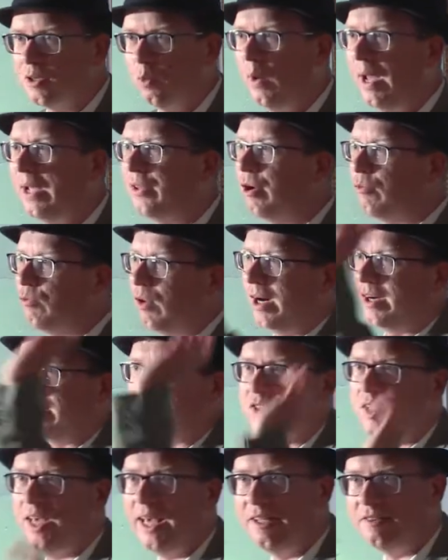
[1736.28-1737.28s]
away the rugs,
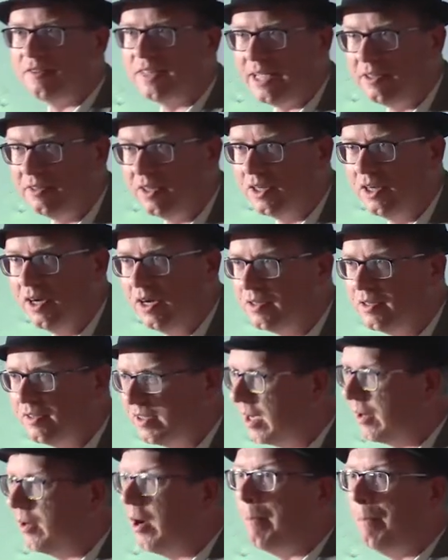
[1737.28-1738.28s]
tears down the curtain,
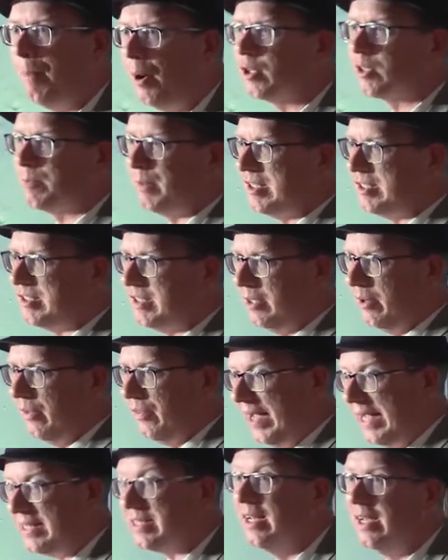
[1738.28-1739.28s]
saying, I can't possibly sing on
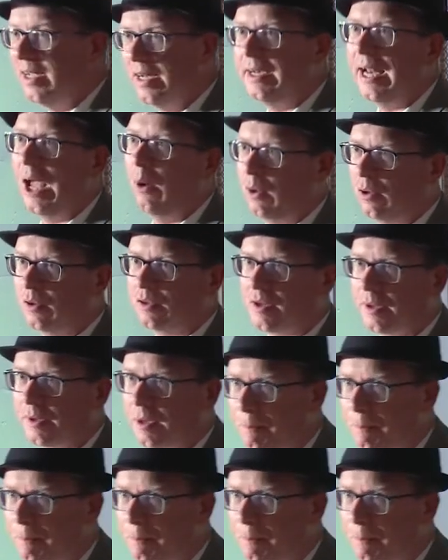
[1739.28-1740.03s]
that. Now it looks like